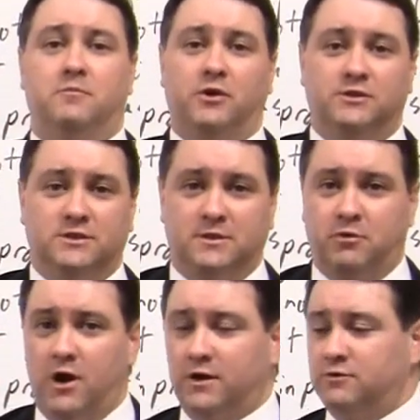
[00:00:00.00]
and purchase
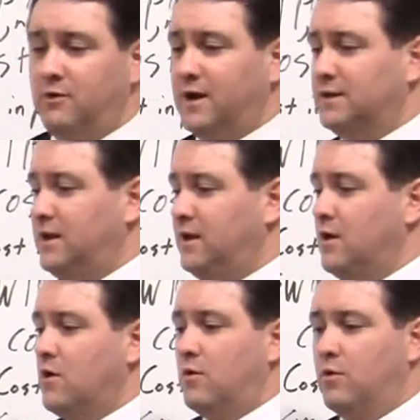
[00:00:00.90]
the product
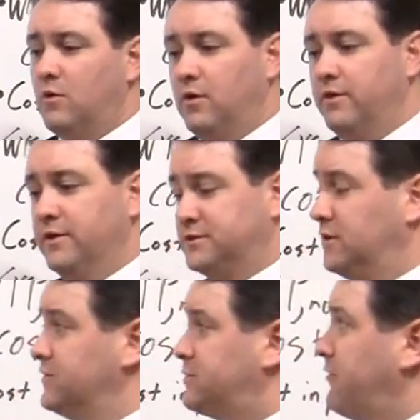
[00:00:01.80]
directly, or the
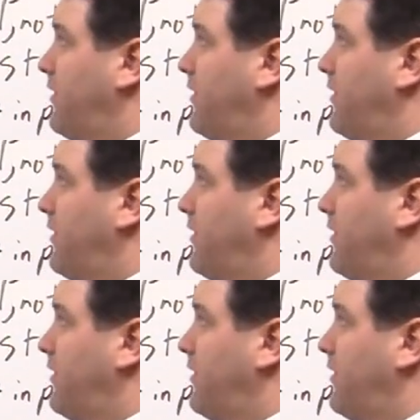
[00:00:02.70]
service